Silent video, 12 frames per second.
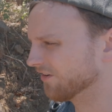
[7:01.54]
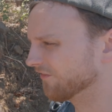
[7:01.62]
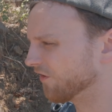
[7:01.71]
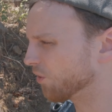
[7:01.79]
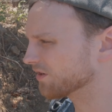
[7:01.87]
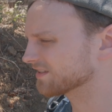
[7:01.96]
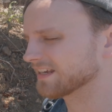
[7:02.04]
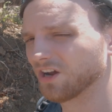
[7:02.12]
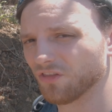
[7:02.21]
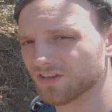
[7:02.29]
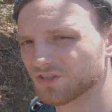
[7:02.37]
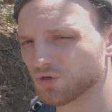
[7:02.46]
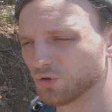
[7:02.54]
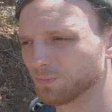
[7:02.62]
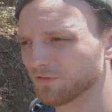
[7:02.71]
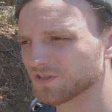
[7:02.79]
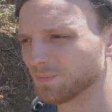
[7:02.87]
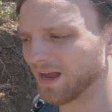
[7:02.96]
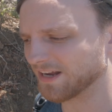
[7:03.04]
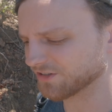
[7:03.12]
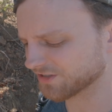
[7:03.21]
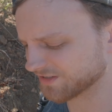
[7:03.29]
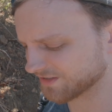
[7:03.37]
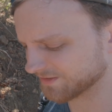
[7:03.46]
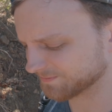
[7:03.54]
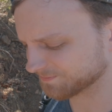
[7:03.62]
focusing on this group of spiders.